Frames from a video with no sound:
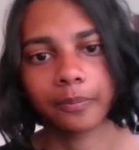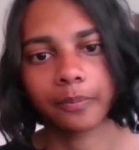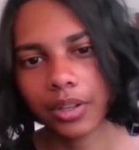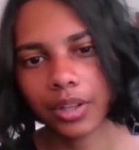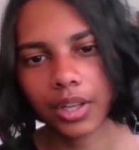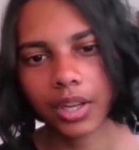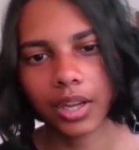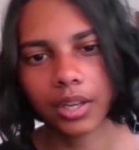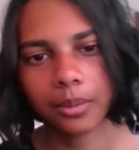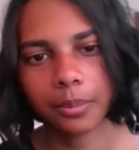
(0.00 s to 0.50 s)

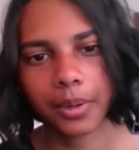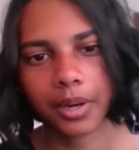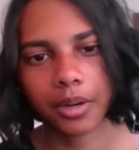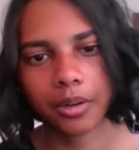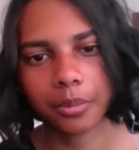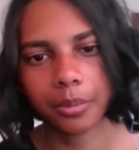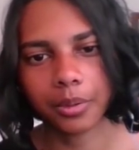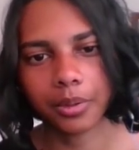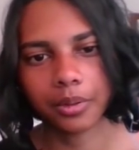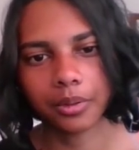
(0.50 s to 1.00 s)
You know that kind of
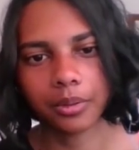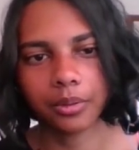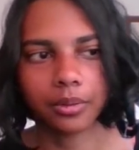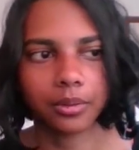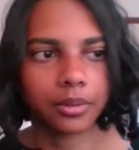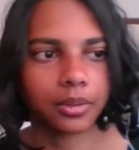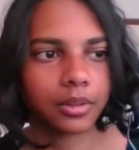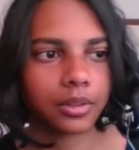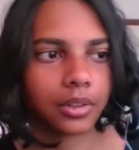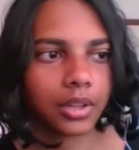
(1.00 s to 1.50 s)

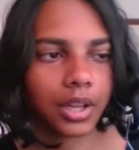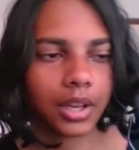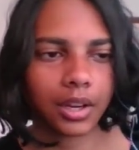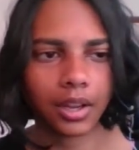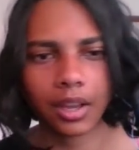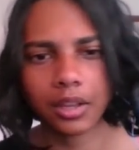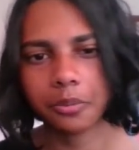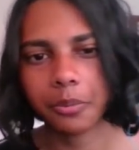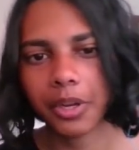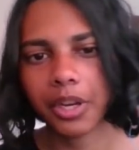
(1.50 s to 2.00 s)
parable
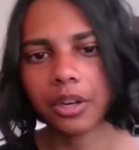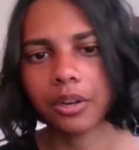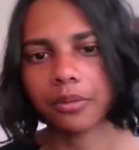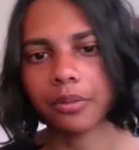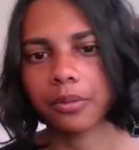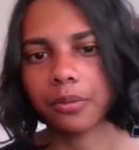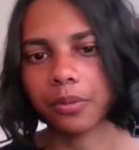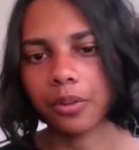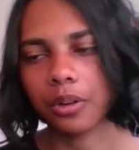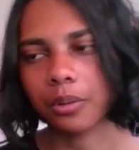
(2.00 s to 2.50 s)
that has many
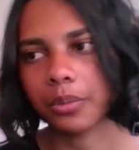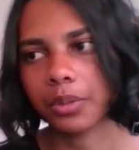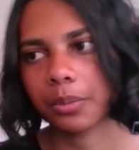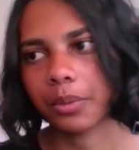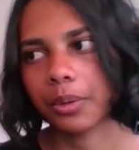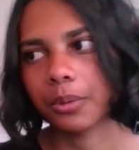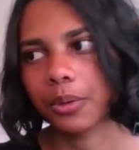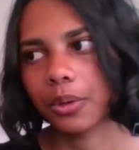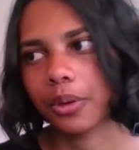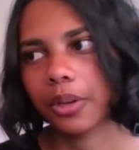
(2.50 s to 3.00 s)
different
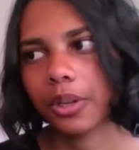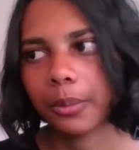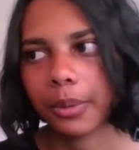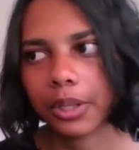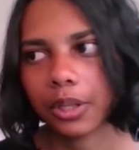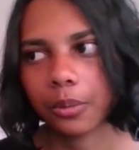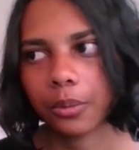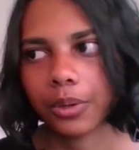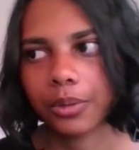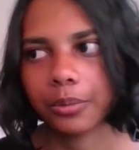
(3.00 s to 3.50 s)
forms, but I'm talking
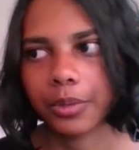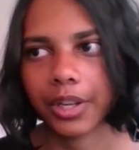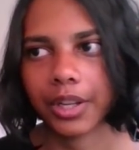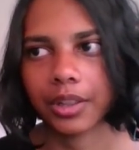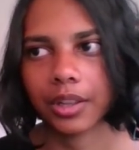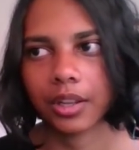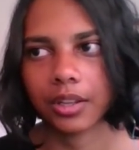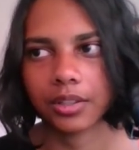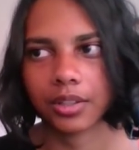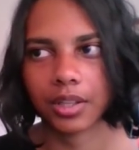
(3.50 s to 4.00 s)
about the one
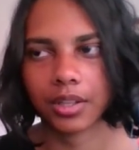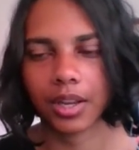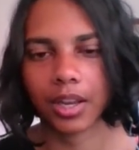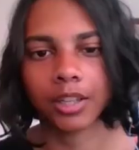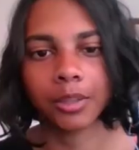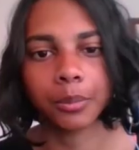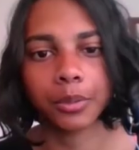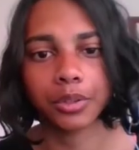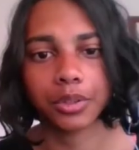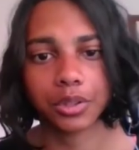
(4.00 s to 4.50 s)
where there's that
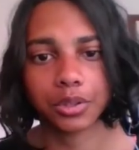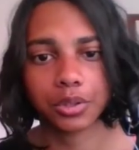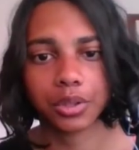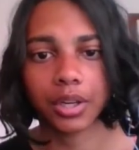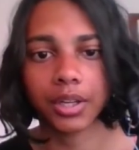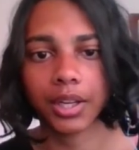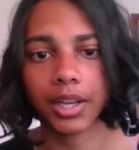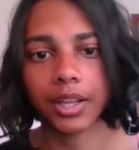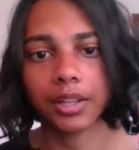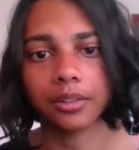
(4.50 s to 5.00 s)
animal that's
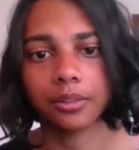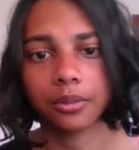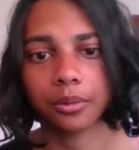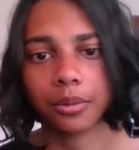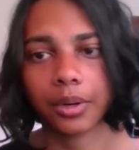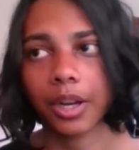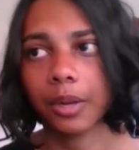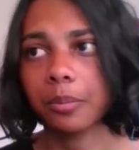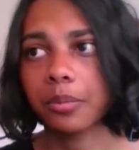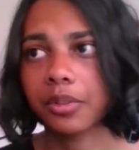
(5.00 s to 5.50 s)
trying to get
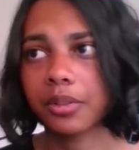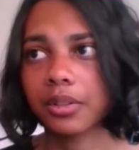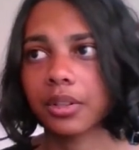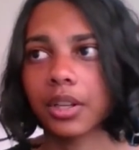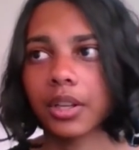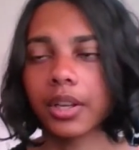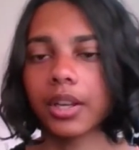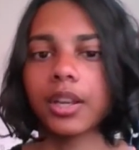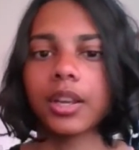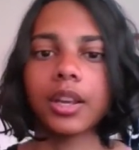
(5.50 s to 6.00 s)
grapes